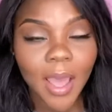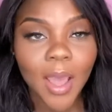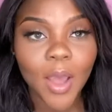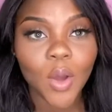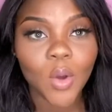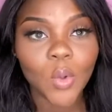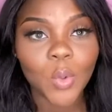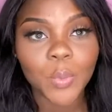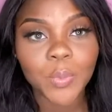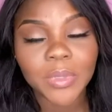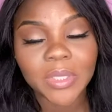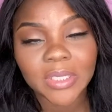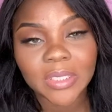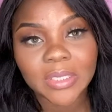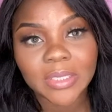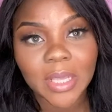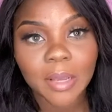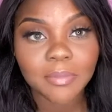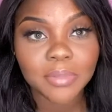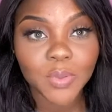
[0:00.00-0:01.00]
hope the
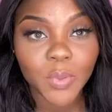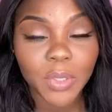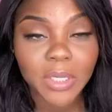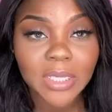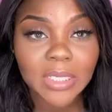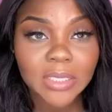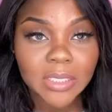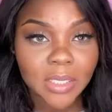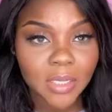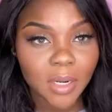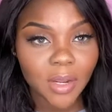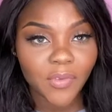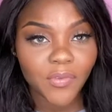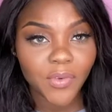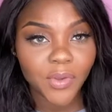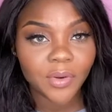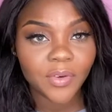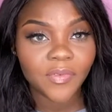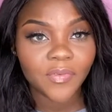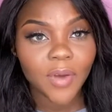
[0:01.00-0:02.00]
steps were easy enough for you to
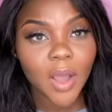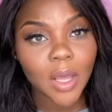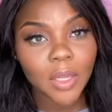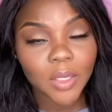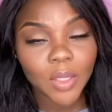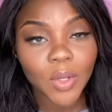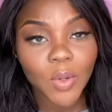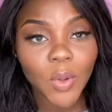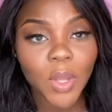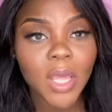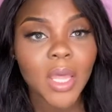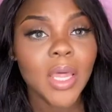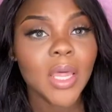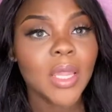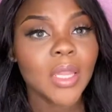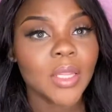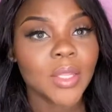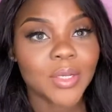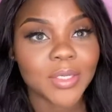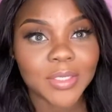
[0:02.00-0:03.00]
follow.
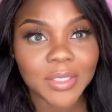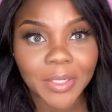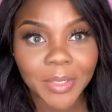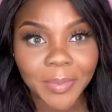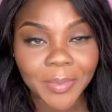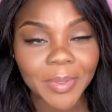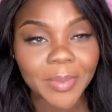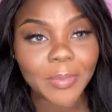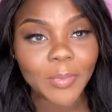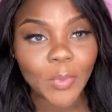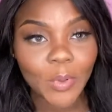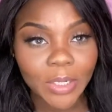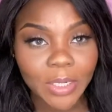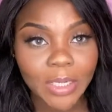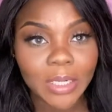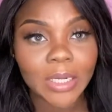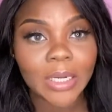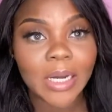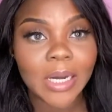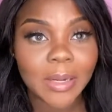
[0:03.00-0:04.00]
There's gonna be more to
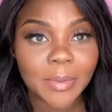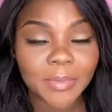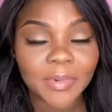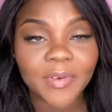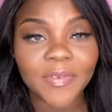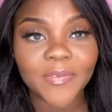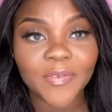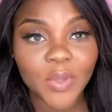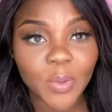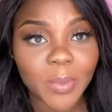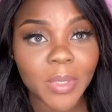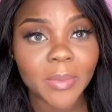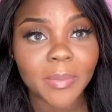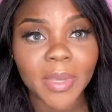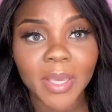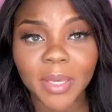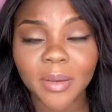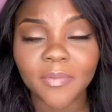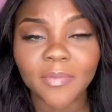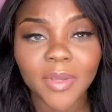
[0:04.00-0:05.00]
come, but filming
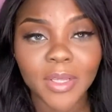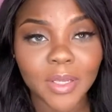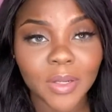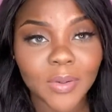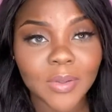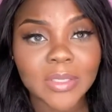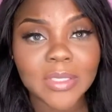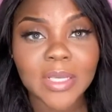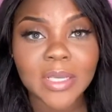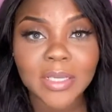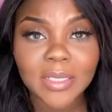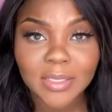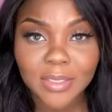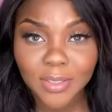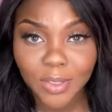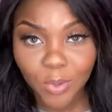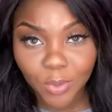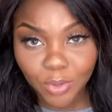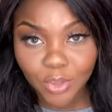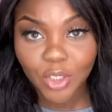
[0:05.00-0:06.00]
makeup videos is
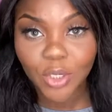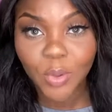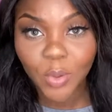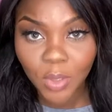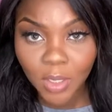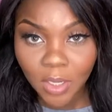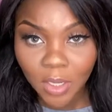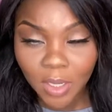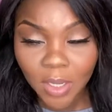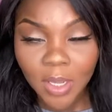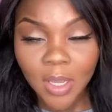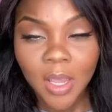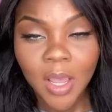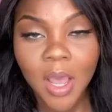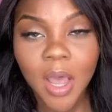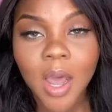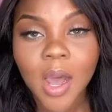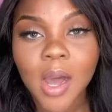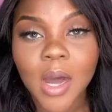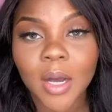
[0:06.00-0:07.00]
no joke.
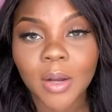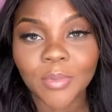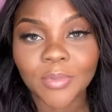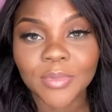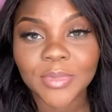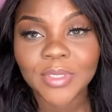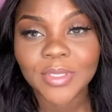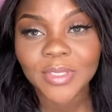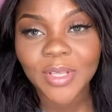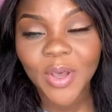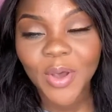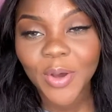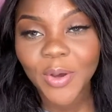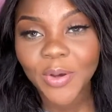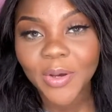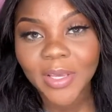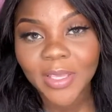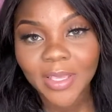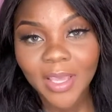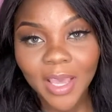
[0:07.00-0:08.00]
So
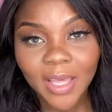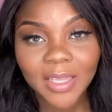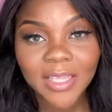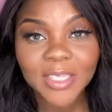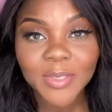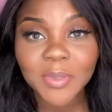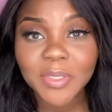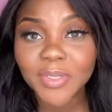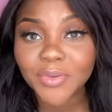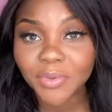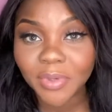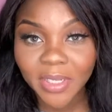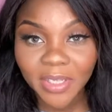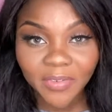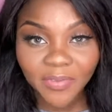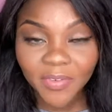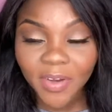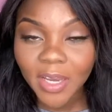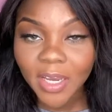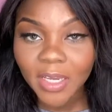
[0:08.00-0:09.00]
yeah, this was really
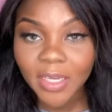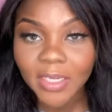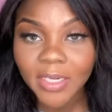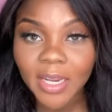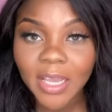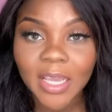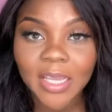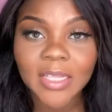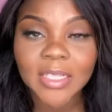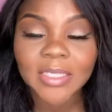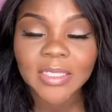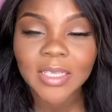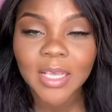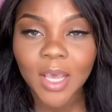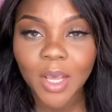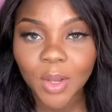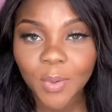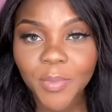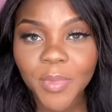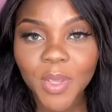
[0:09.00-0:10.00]
fun, and tell
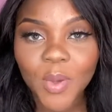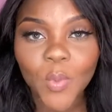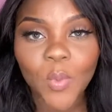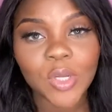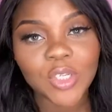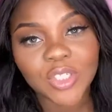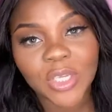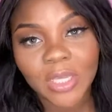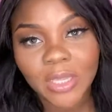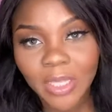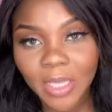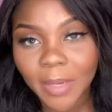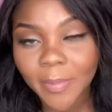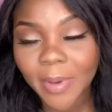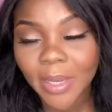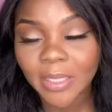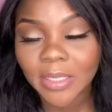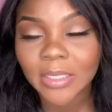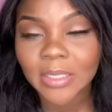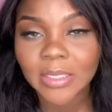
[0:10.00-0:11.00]
me what y'all think about
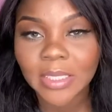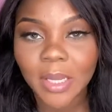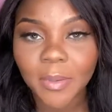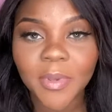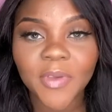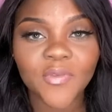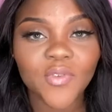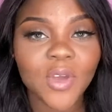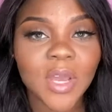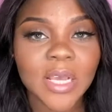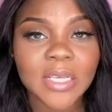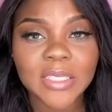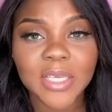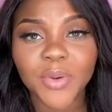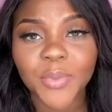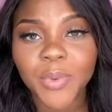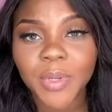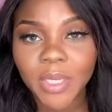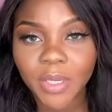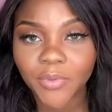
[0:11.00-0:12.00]
this. Tell me if you guys can
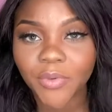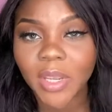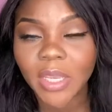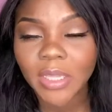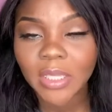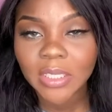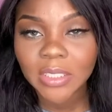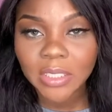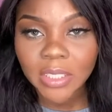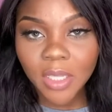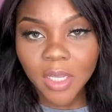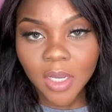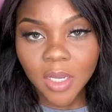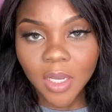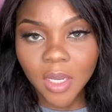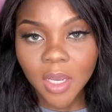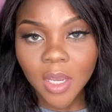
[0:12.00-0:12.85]
recreate this look,